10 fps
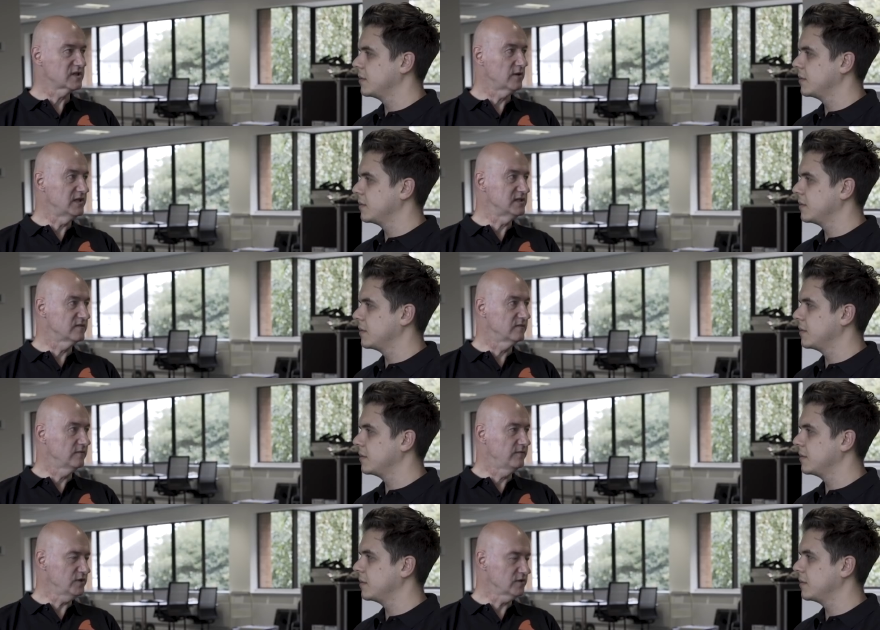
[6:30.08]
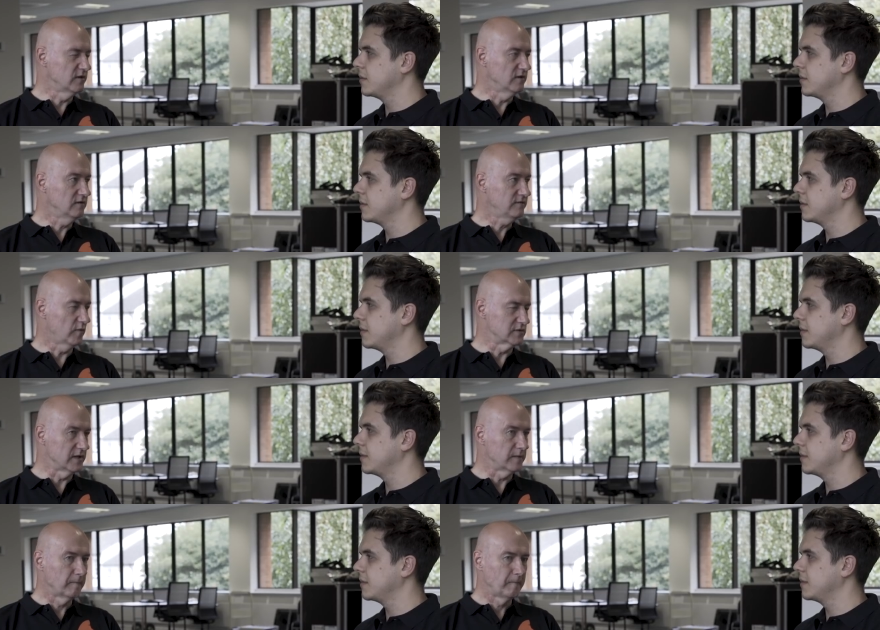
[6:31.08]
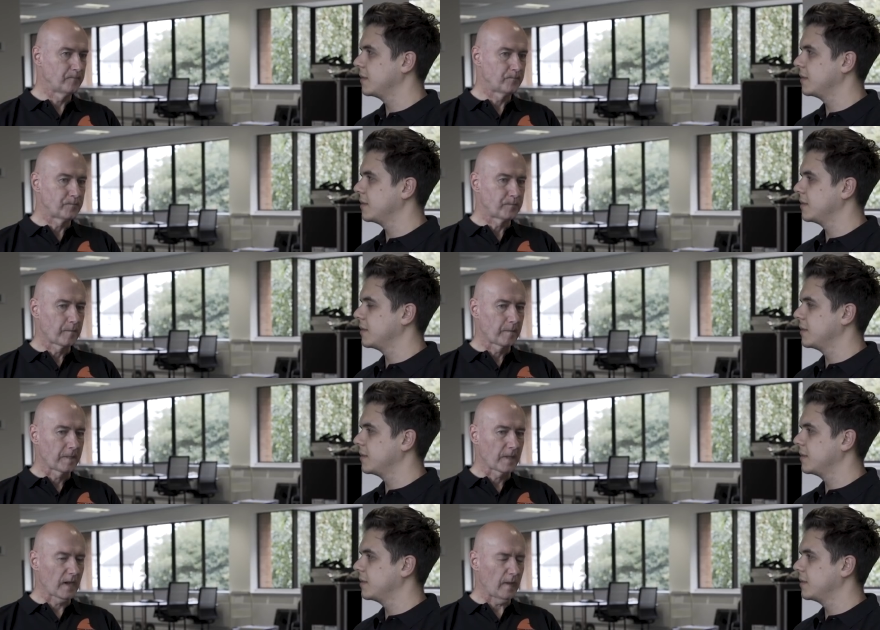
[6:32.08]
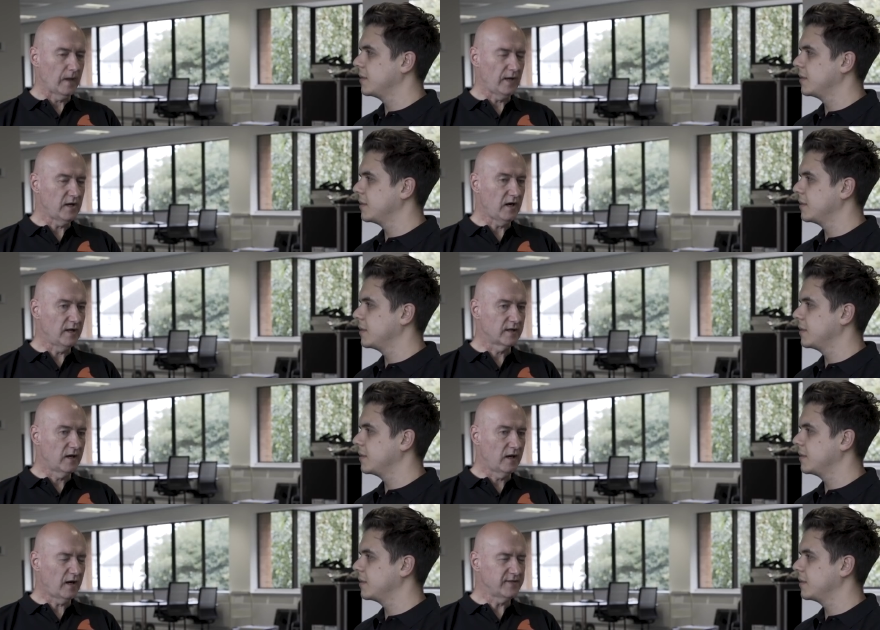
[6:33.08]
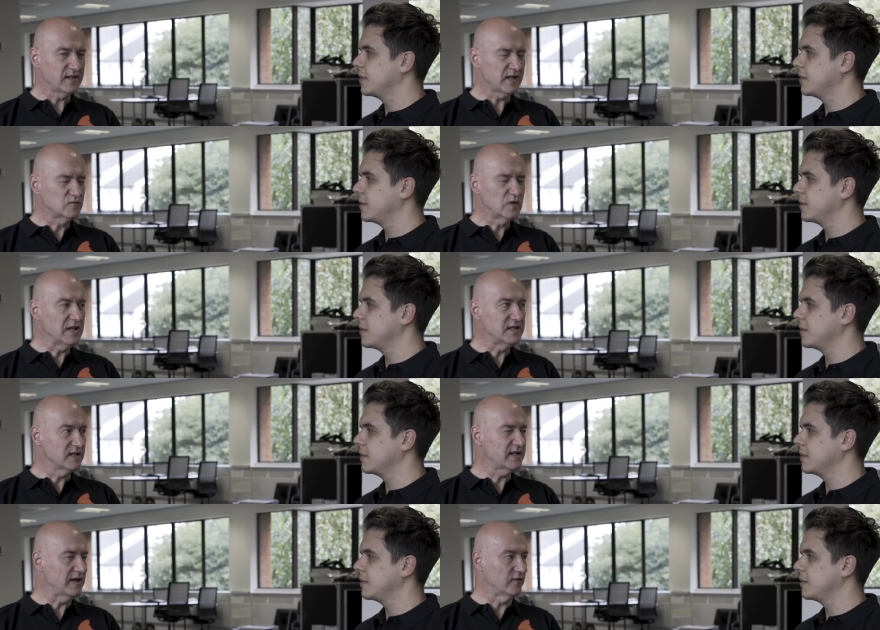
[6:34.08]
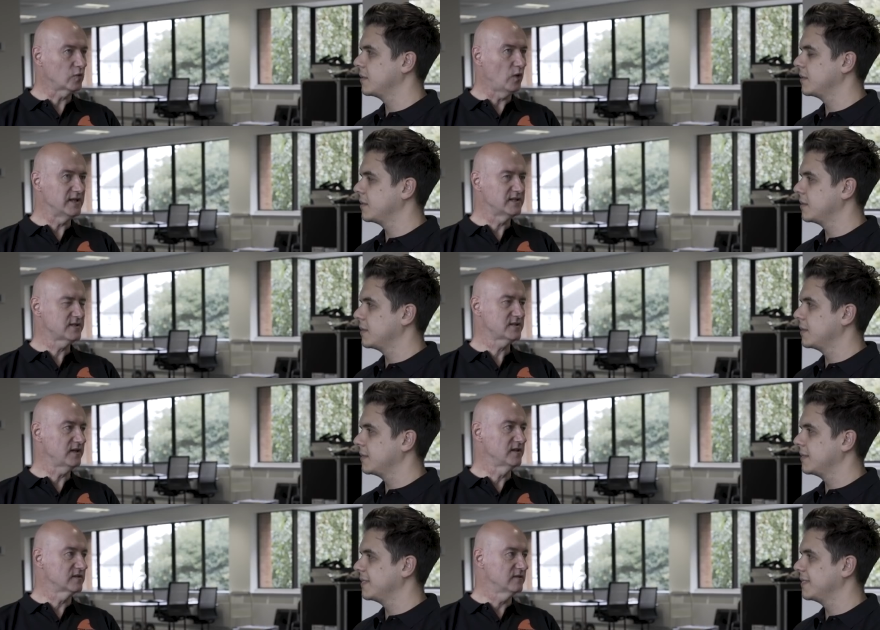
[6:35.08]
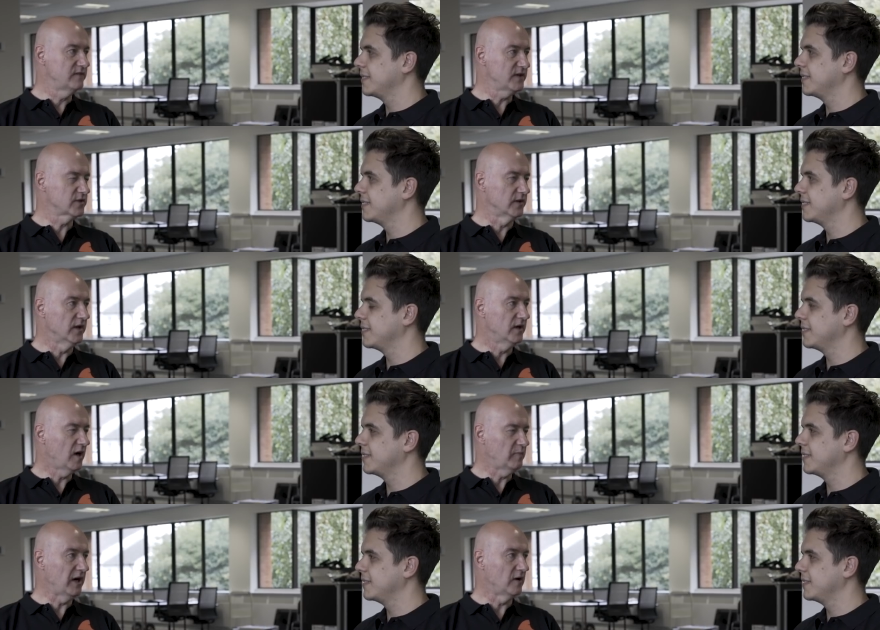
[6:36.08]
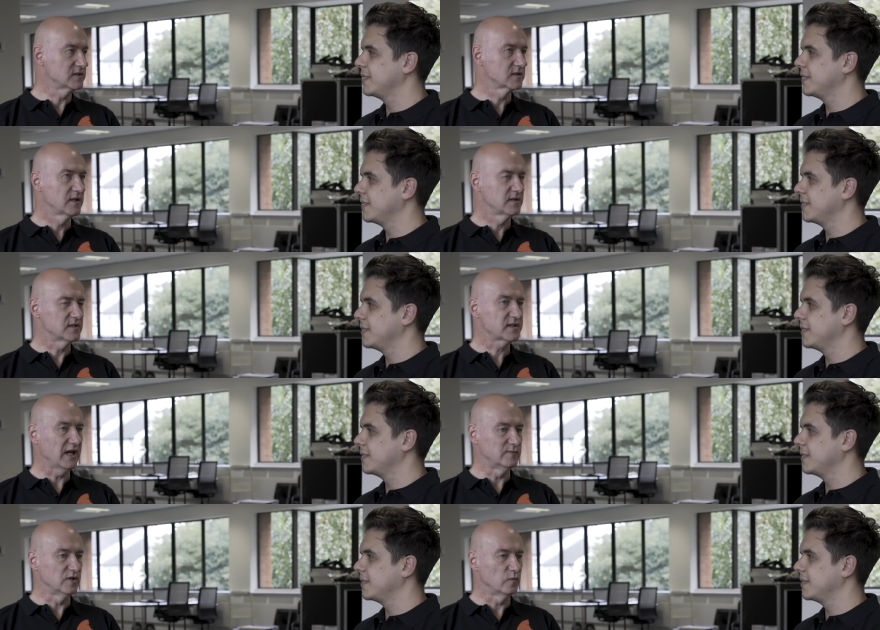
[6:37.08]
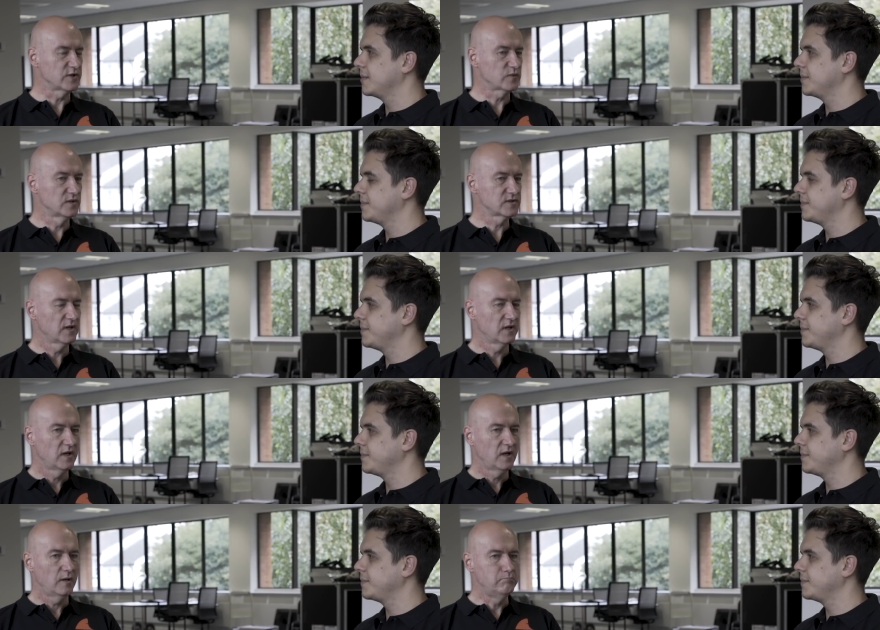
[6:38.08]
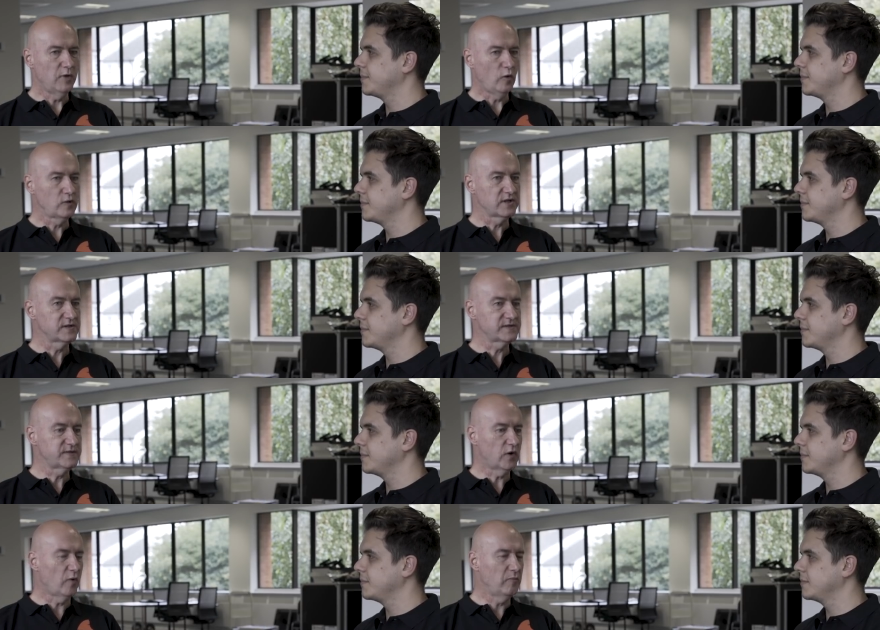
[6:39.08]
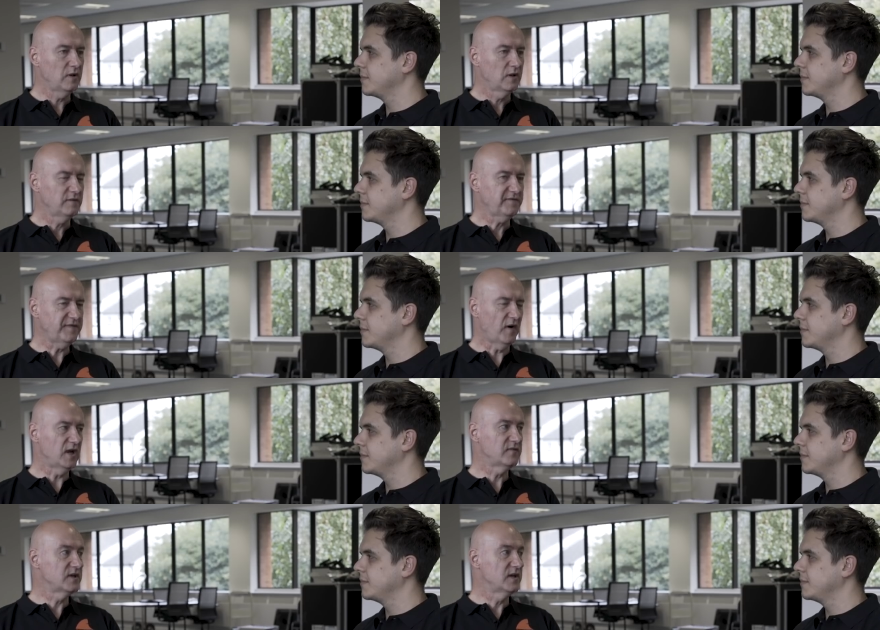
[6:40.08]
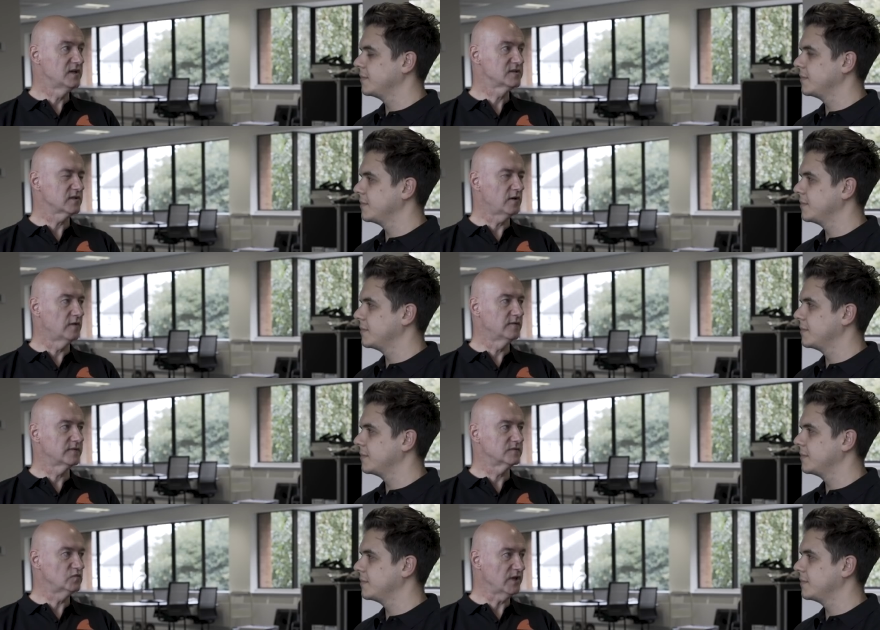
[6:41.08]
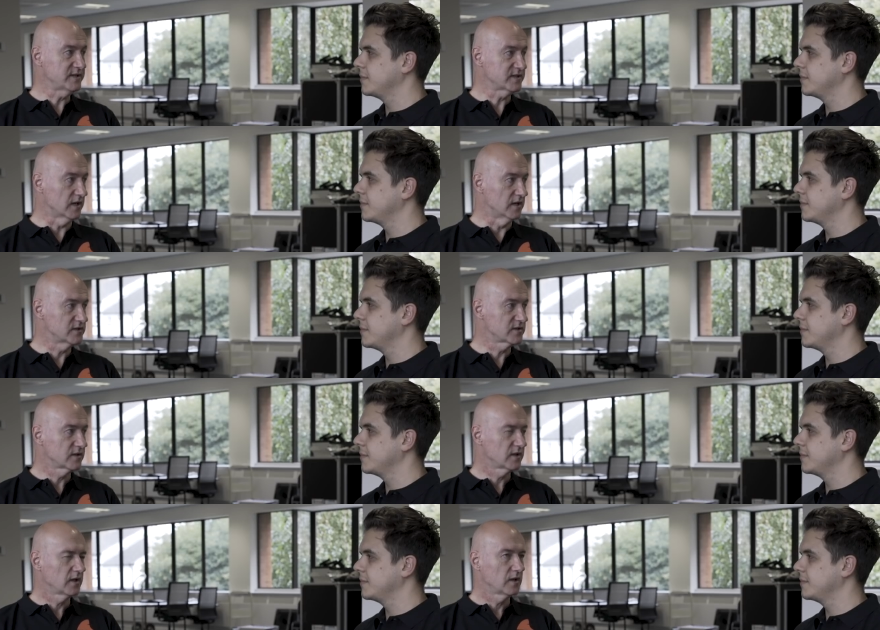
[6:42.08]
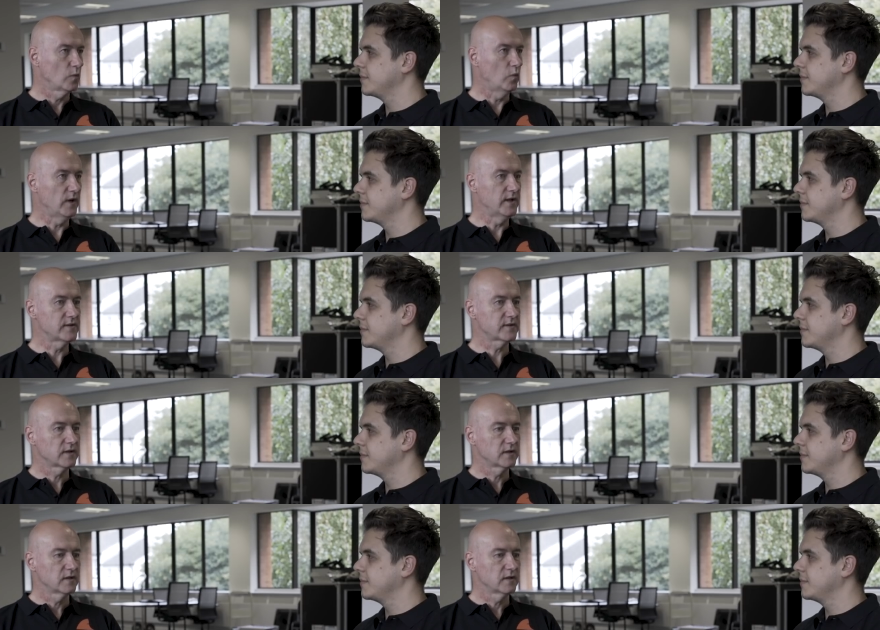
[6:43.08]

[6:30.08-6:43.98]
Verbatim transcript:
Speaker 1: Sony's vision for it? And I think they really did have a quite distinct vision about this camera, which was molded from 5 years of research with